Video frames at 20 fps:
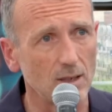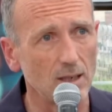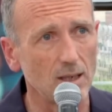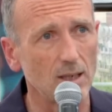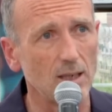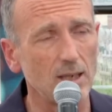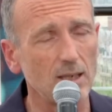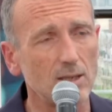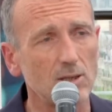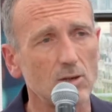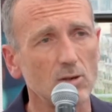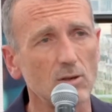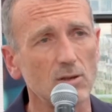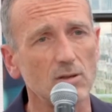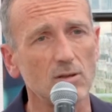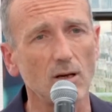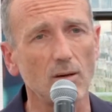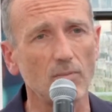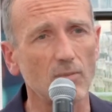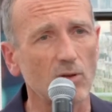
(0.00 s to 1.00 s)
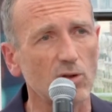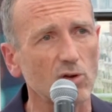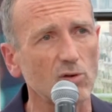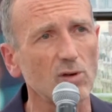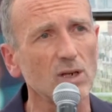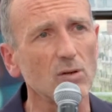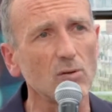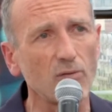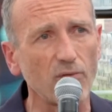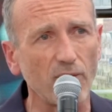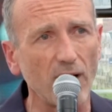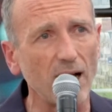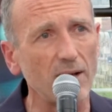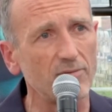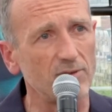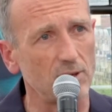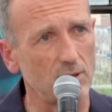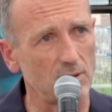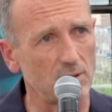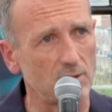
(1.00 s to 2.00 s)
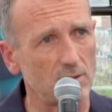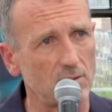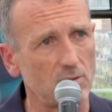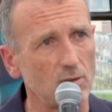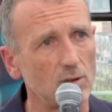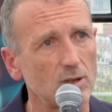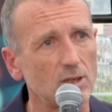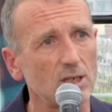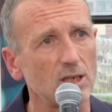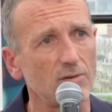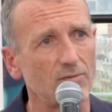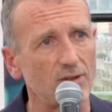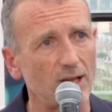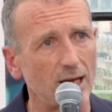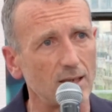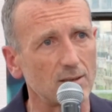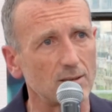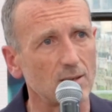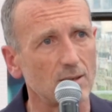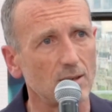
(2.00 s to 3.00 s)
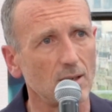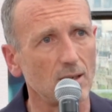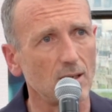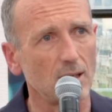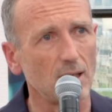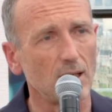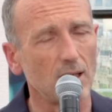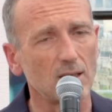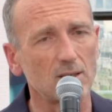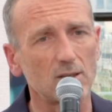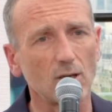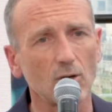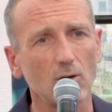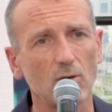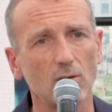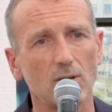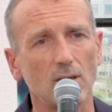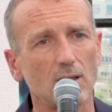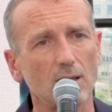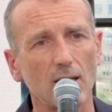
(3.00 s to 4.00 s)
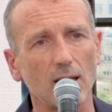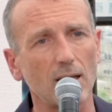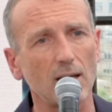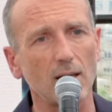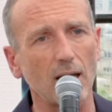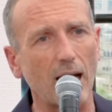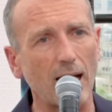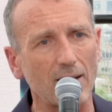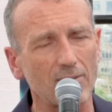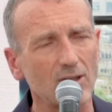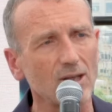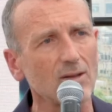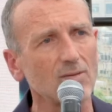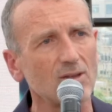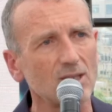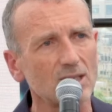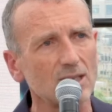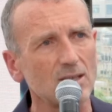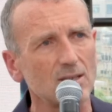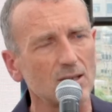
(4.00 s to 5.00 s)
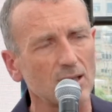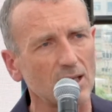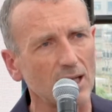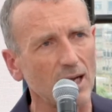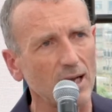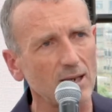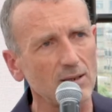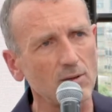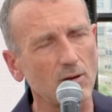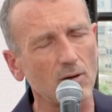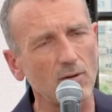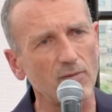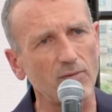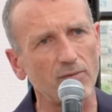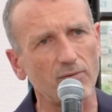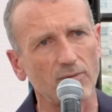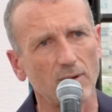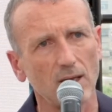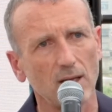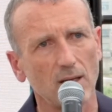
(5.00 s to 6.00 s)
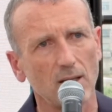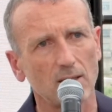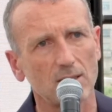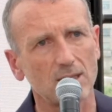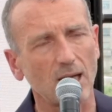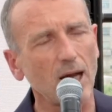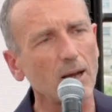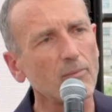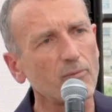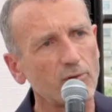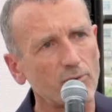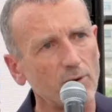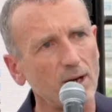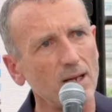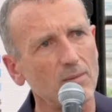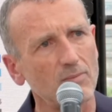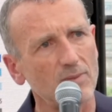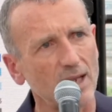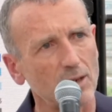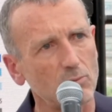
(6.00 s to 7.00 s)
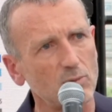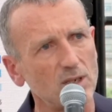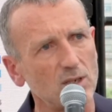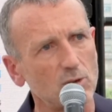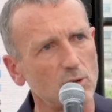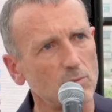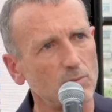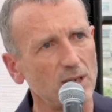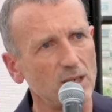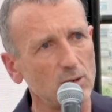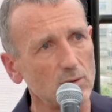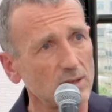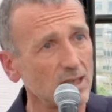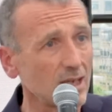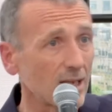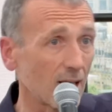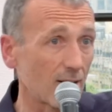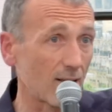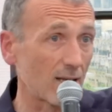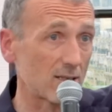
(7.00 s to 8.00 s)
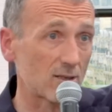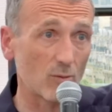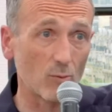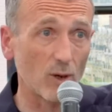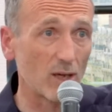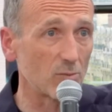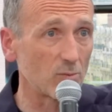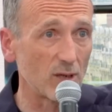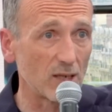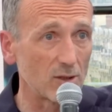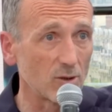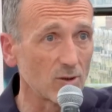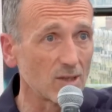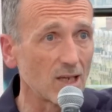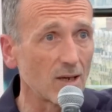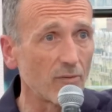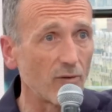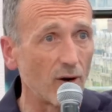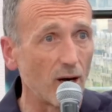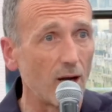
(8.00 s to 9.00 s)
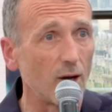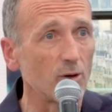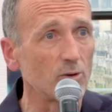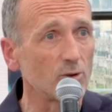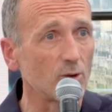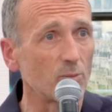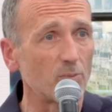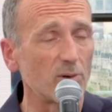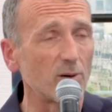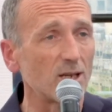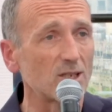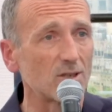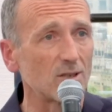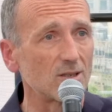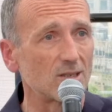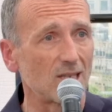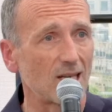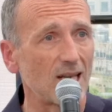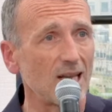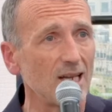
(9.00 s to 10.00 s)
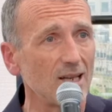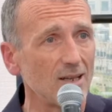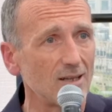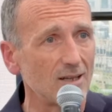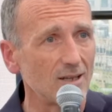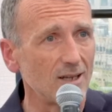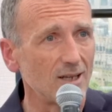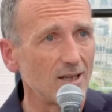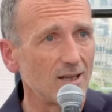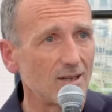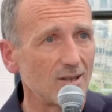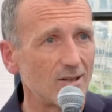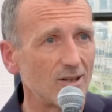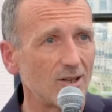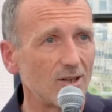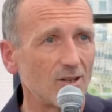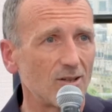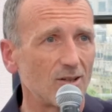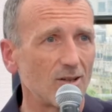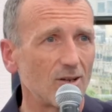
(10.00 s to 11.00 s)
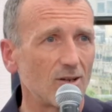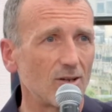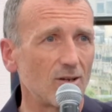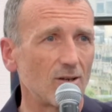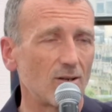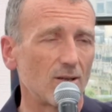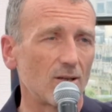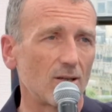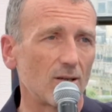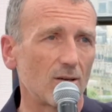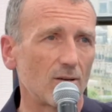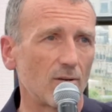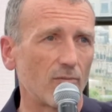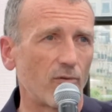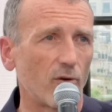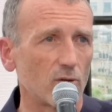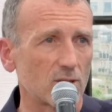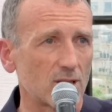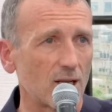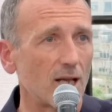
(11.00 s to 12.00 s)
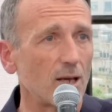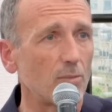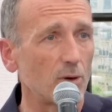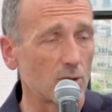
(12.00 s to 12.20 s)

it took them 3 to 5 years to achieve that. So I think this is the kind of time frame that we should be using, and that's the one we're using for our own operations in the Forced Labor